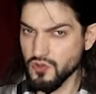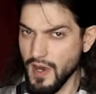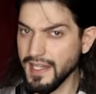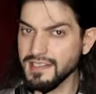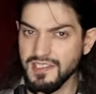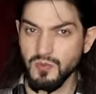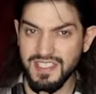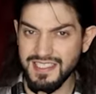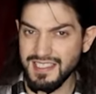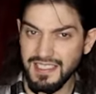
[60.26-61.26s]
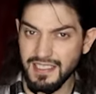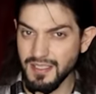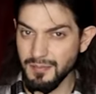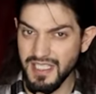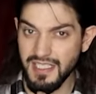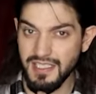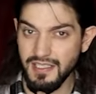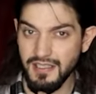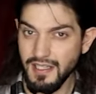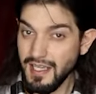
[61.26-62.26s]
trends we see in the
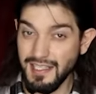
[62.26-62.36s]
media